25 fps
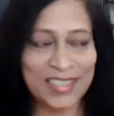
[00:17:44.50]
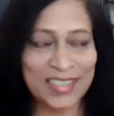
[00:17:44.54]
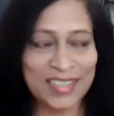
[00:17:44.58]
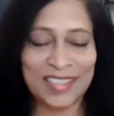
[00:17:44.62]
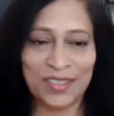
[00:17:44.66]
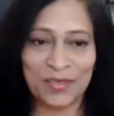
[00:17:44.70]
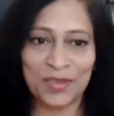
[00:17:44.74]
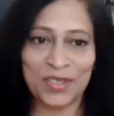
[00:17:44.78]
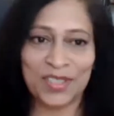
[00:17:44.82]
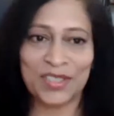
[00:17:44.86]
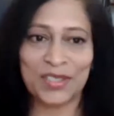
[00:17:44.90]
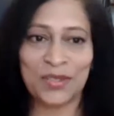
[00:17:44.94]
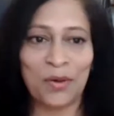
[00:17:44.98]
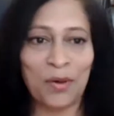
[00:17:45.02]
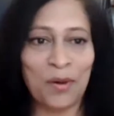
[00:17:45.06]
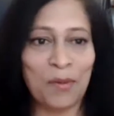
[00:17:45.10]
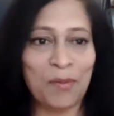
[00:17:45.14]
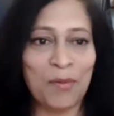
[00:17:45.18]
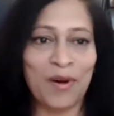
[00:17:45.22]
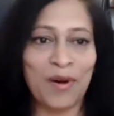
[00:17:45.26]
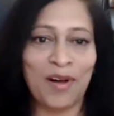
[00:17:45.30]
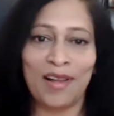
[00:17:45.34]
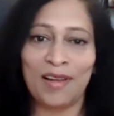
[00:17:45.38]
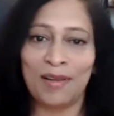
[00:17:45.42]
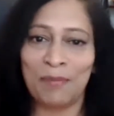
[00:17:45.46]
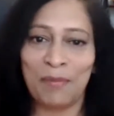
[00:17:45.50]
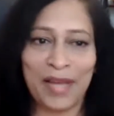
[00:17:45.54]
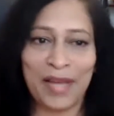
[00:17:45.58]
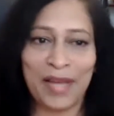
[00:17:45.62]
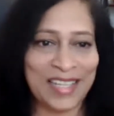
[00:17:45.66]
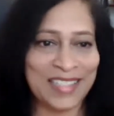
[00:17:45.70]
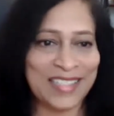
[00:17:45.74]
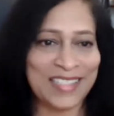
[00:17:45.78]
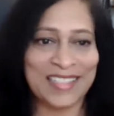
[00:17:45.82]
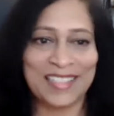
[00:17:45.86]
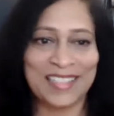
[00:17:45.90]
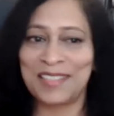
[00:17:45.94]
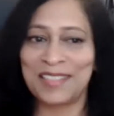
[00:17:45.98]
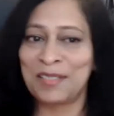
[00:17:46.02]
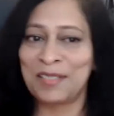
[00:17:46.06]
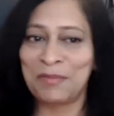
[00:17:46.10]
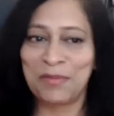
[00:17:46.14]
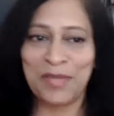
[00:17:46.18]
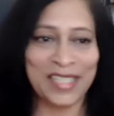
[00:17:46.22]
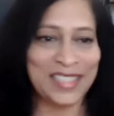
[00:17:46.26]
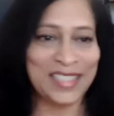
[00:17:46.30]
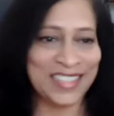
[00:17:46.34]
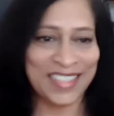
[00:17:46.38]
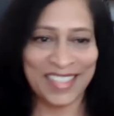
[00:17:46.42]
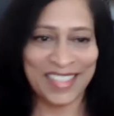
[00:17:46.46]
it was COBOL, Pascal,
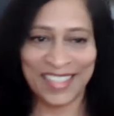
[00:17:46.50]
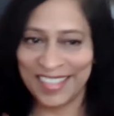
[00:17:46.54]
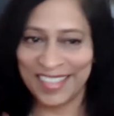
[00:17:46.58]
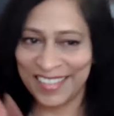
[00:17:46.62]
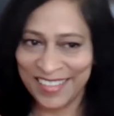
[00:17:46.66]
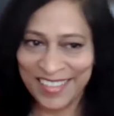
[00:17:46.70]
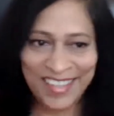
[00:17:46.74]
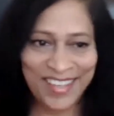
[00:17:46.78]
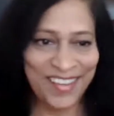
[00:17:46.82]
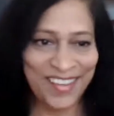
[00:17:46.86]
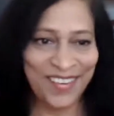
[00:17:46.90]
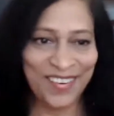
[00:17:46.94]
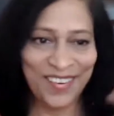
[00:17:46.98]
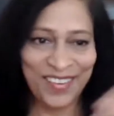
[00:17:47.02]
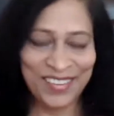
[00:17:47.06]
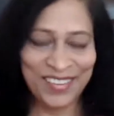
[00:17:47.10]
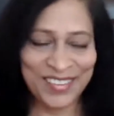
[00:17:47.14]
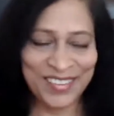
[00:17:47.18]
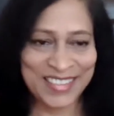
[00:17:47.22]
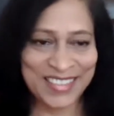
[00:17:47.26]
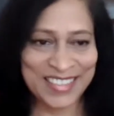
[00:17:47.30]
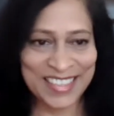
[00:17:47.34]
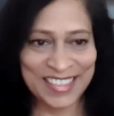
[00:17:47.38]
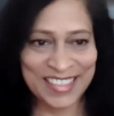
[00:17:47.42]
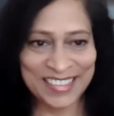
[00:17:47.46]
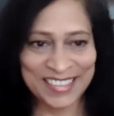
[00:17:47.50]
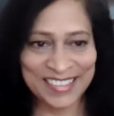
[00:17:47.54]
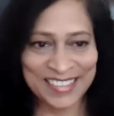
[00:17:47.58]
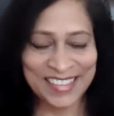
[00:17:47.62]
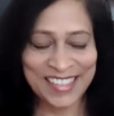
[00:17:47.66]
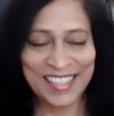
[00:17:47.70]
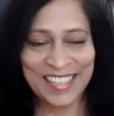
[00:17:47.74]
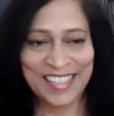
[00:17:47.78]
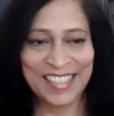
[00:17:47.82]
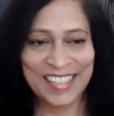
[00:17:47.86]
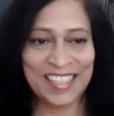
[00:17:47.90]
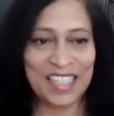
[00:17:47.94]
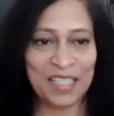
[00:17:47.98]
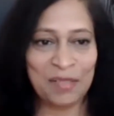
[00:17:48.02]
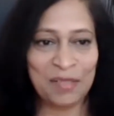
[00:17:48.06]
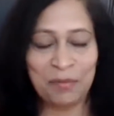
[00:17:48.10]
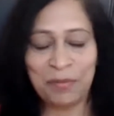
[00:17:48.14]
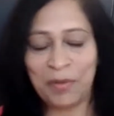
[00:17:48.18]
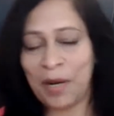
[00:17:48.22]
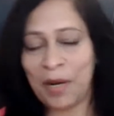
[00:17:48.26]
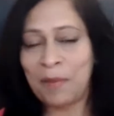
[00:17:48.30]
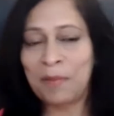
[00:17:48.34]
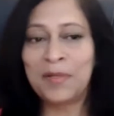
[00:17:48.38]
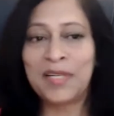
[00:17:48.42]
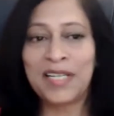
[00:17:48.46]
BASIC, all those things. I'm
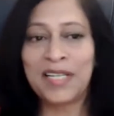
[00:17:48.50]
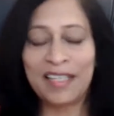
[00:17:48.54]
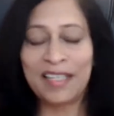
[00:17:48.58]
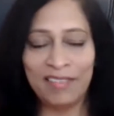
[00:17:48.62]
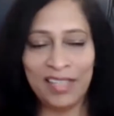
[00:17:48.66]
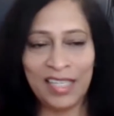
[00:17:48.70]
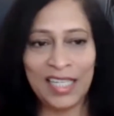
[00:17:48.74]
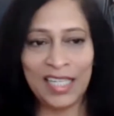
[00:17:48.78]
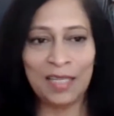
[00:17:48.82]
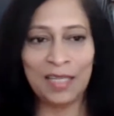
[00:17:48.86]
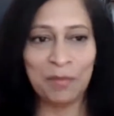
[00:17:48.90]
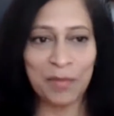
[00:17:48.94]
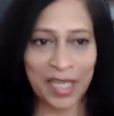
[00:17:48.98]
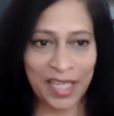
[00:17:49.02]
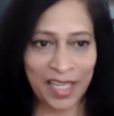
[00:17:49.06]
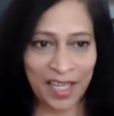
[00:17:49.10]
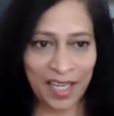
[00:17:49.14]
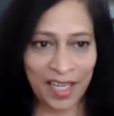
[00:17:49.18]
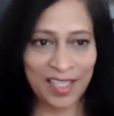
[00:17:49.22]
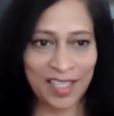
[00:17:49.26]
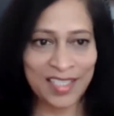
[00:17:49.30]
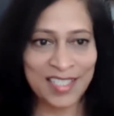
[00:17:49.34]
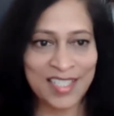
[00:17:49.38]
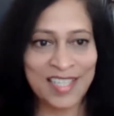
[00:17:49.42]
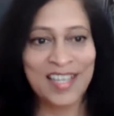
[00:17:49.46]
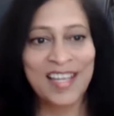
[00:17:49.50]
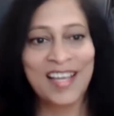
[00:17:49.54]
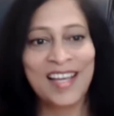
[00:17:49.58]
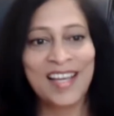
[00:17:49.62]
probably revealing my age.